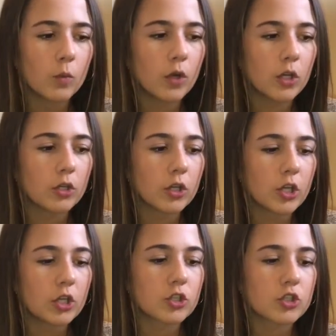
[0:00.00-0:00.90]
Well,
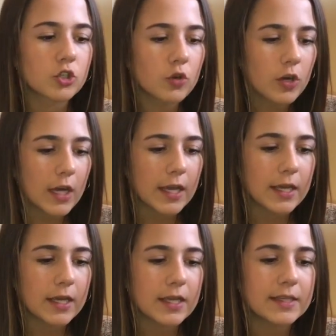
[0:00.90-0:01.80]

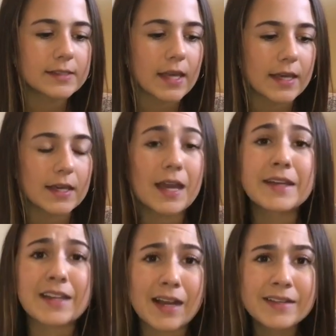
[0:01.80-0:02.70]
Troy is like
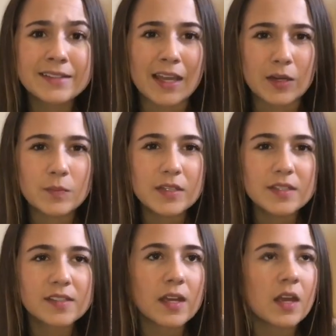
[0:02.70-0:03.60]
a nice
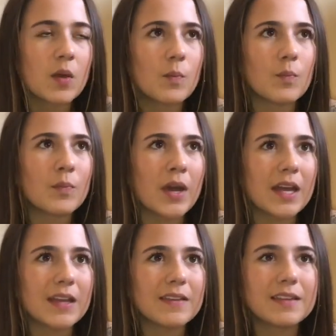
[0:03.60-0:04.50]
campus,
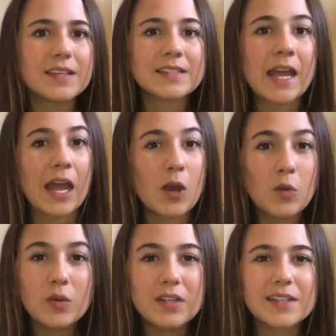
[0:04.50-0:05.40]
but the
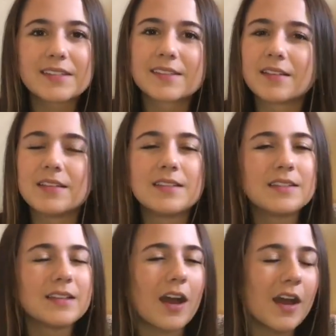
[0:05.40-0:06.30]
town is
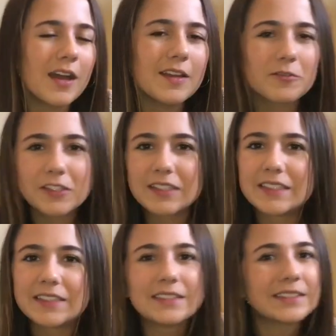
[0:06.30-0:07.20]
not
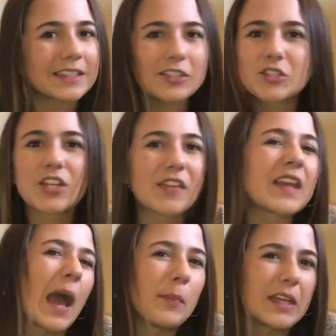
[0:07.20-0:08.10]
really, like there's
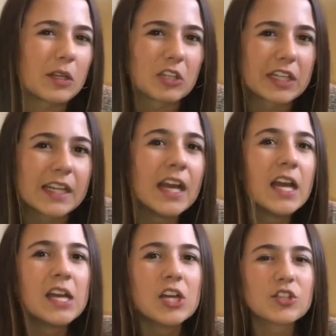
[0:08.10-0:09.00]
nothing happening really.
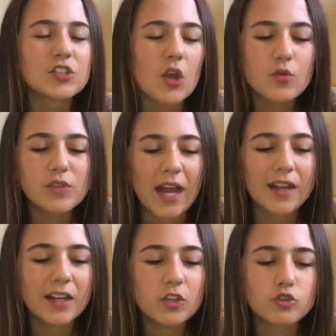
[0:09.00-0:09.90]
So
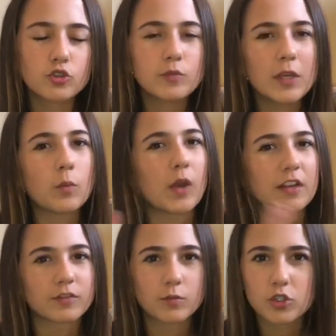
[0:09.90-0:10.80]
that kind of drew me
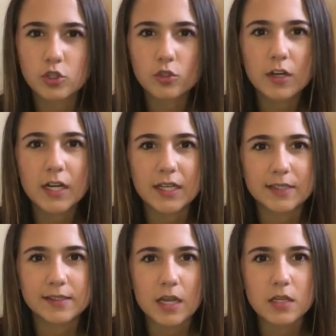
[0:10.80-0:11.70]
away from Troy in
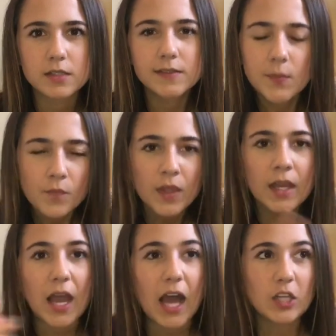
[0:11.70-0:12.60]
a sense.
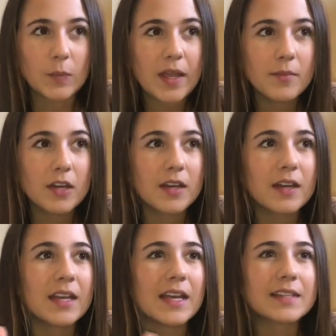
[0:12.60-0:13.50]

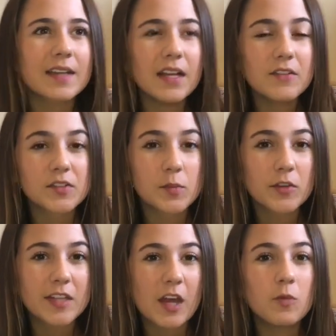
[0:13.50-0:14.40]
Alabama is kind of a
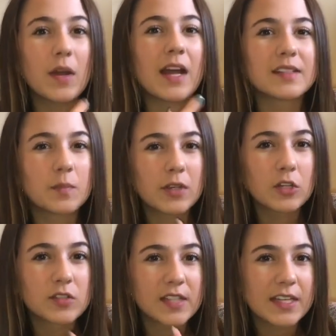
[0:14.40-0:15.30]
small town but has a
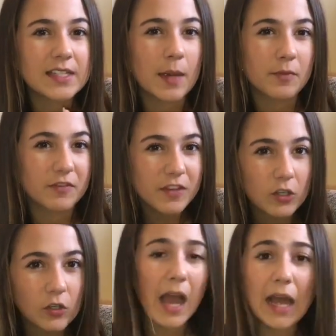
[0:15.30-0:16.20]
bigger city type of
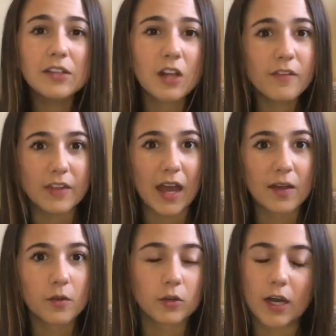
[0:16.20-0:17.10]
feel. I love
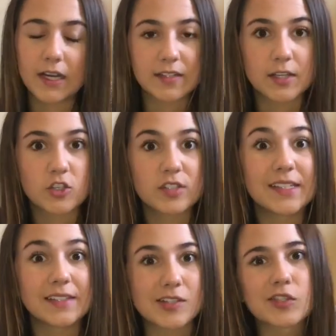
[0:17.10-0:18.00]
that, or I guess I should
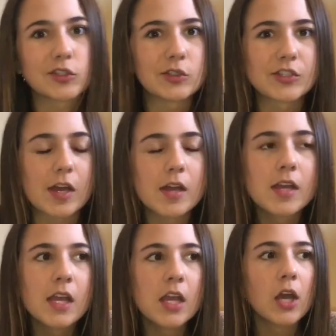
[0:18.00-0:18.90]
say Tuscaloosa.
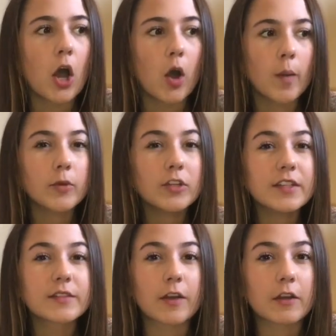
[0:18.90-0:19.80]
Auburn
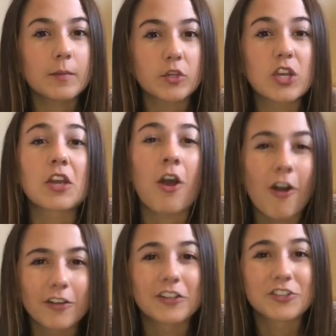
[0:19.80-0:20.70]
is very much a
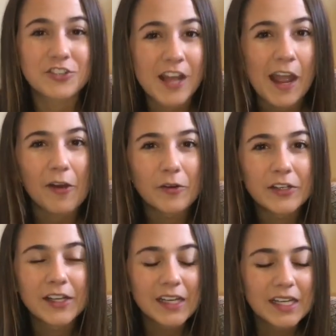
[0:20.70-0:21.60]
college
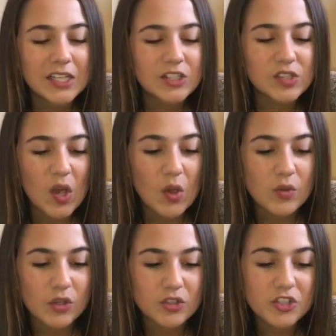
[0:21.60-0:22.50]
town.
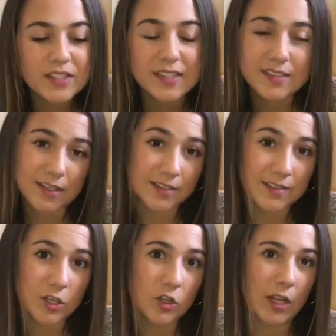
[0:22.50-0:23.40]
So those are just things to
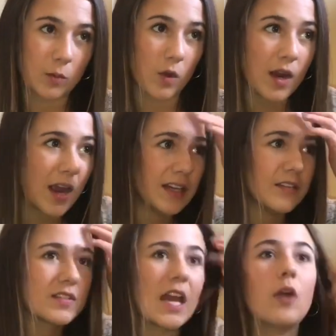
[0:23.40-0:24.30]
consider, like what kind
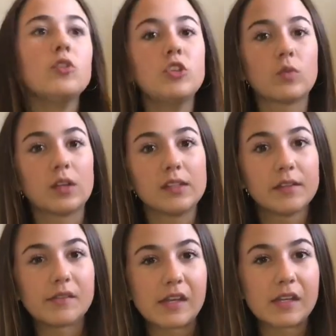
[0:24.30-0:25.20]
of town do you want to
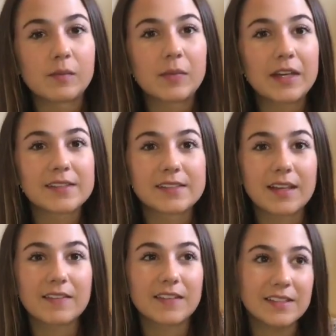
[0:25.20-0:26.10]
live in? Because
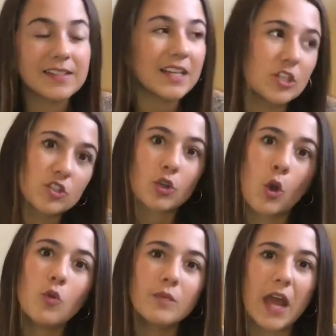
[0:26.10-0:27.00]
like this is your
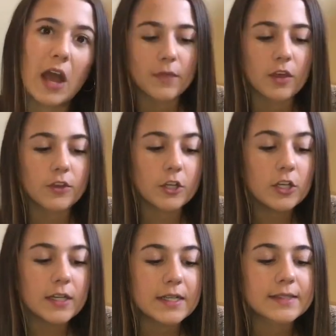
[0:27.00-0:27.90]
home now.
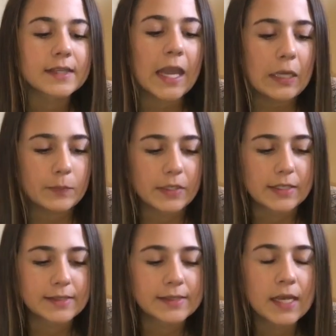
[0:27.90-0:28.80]
Third is
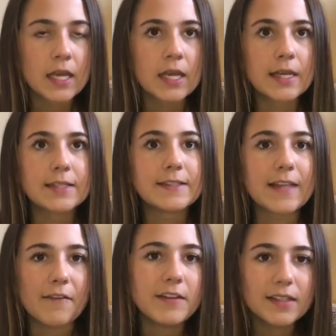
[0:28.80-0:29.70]
campus.
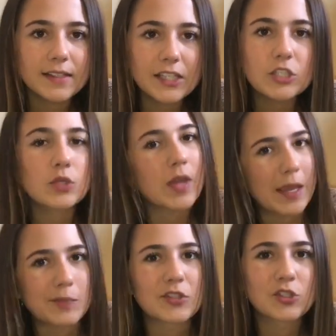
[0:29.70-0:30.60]
Definitely do
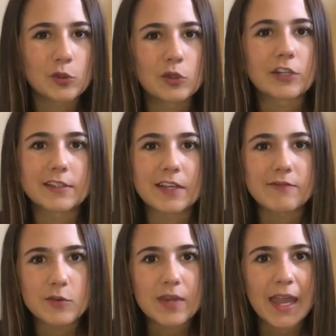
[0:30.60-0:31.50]
campus tours
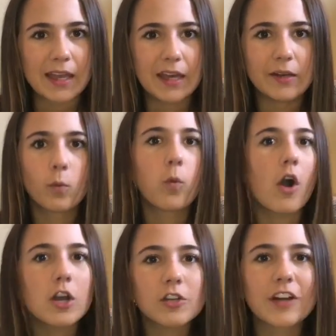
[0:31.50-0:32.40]
if you can.
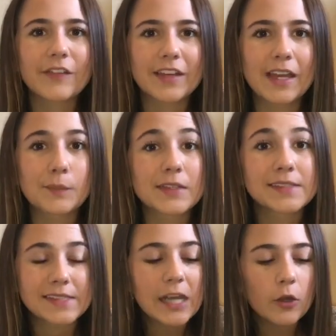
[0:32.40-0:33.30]
Walk around the campus,
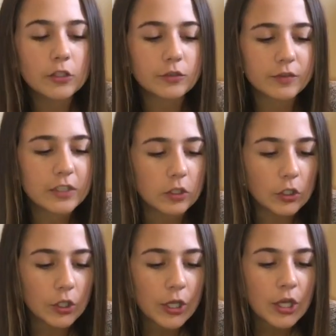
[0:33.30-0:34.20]
see how you
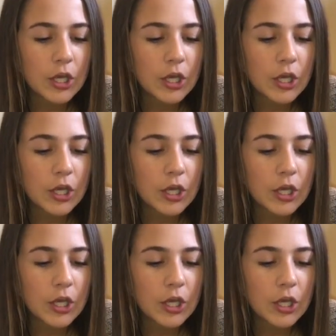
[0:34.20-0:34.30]
feel.